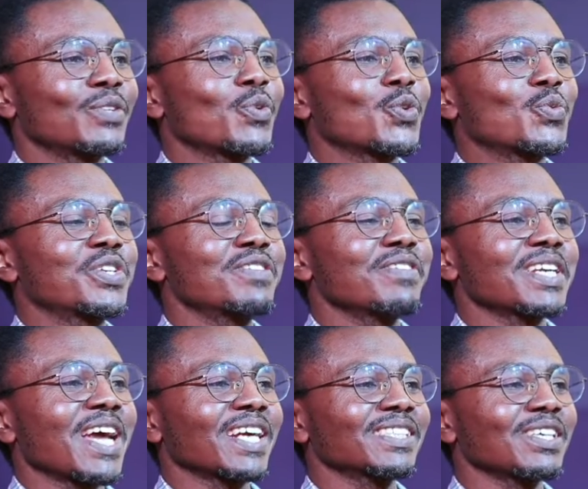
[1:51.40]
and we could
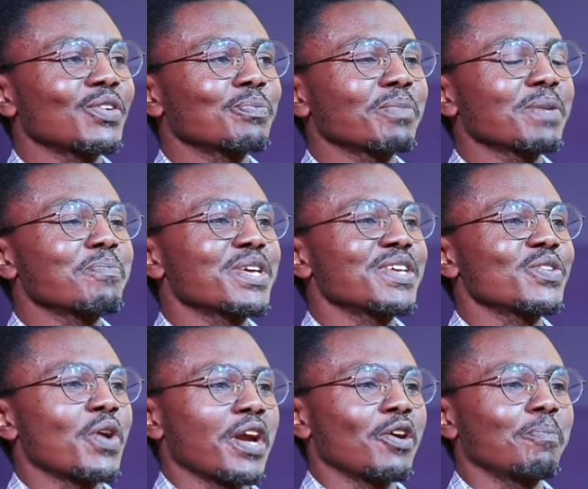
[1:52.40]
even act out. Maybe
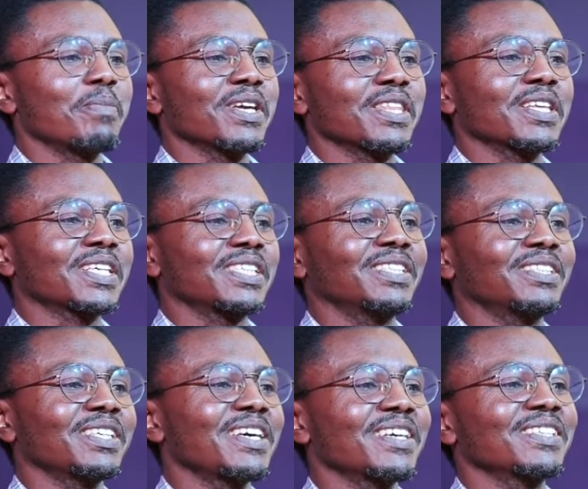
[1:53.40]
you're helping in the
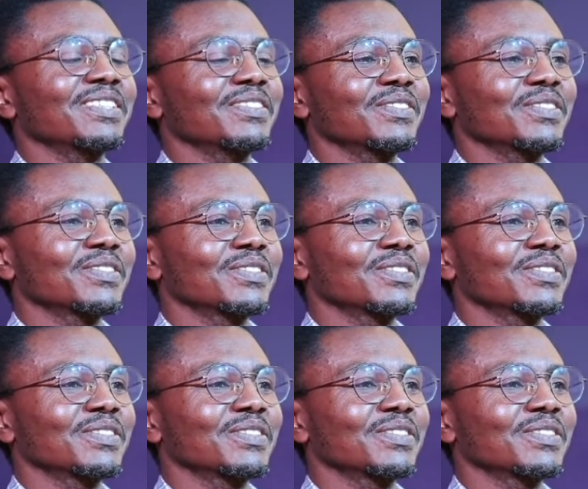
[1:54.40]
kitchen